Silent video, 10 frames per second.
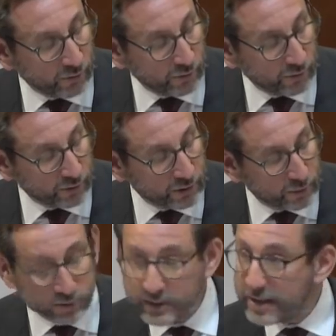that
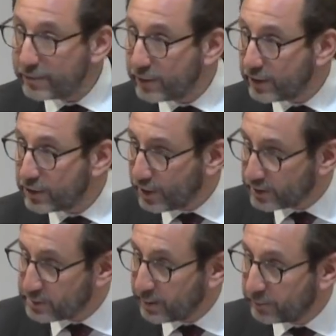this was never a
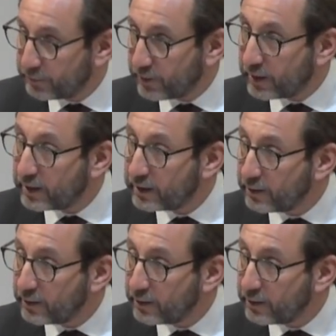30 pump fire?